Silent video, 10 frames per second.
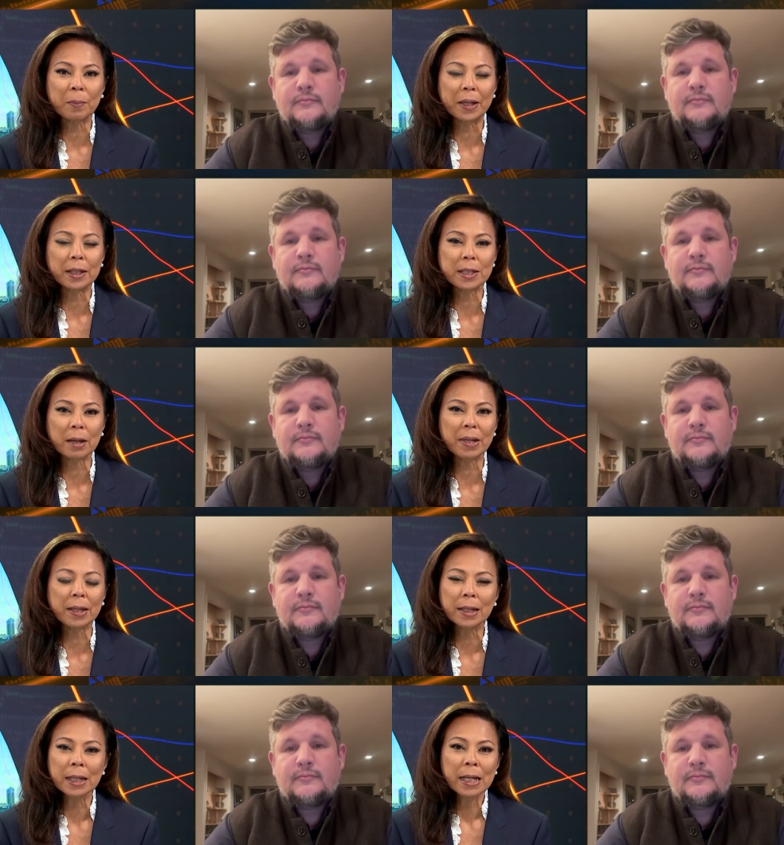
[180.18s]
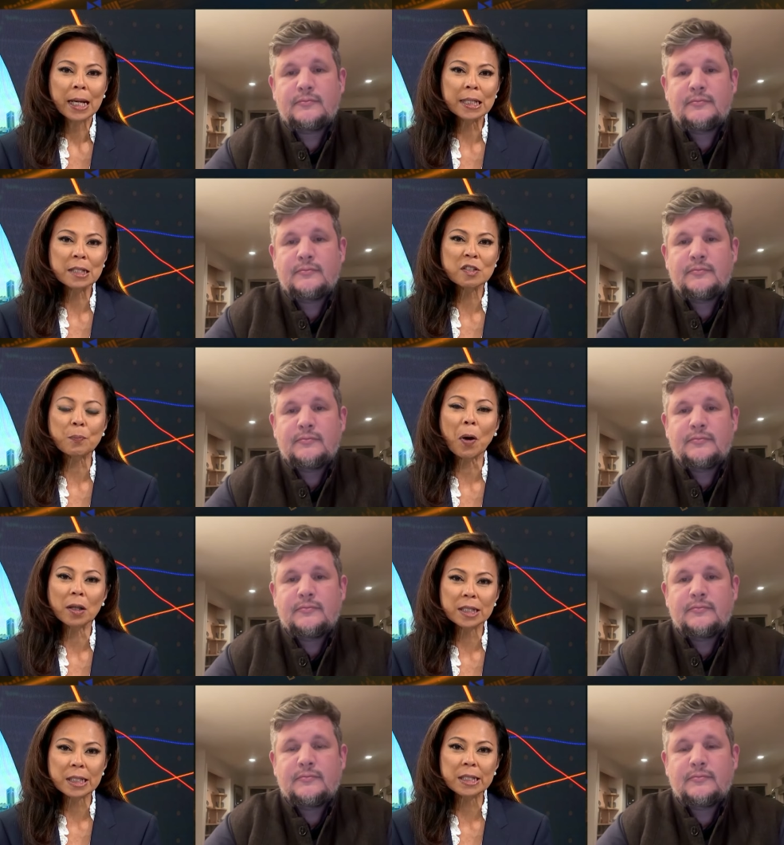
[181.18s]
Speaker 1: from it? I mean, in terms of
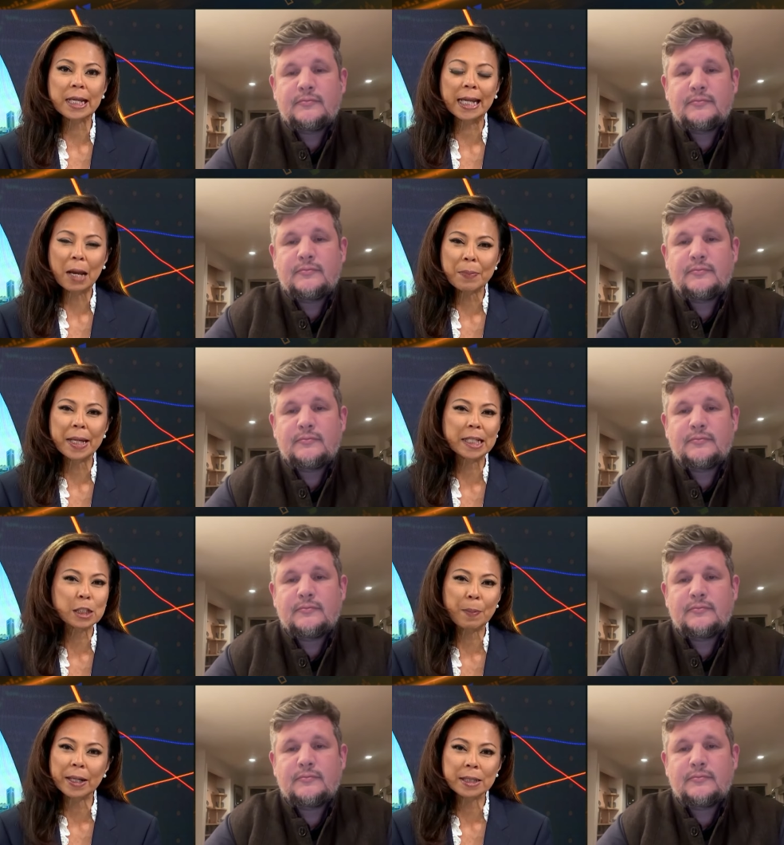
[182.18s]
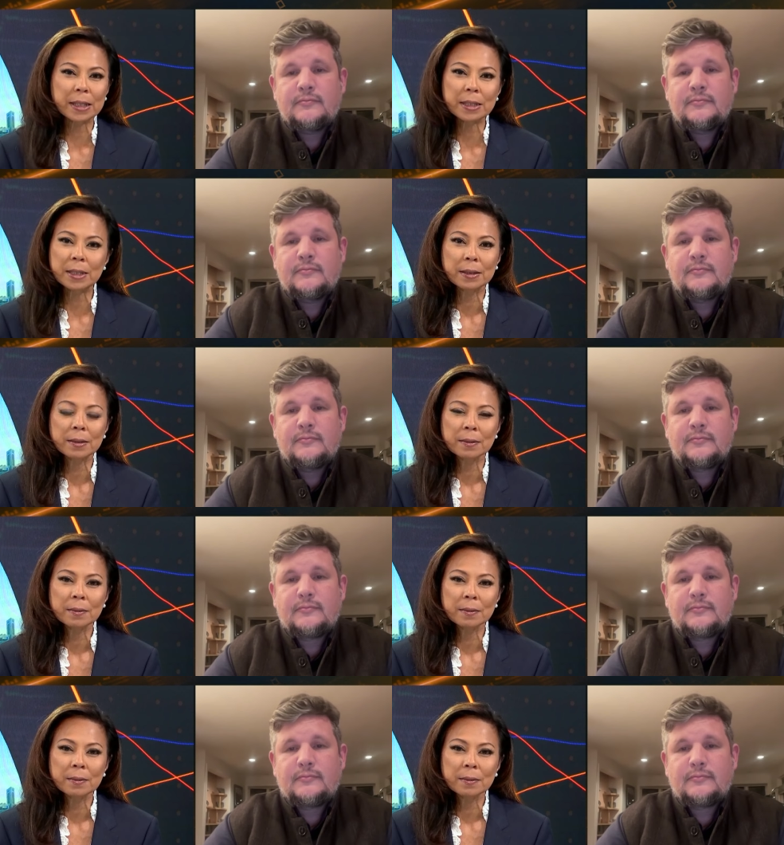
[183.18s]
policies that can be expected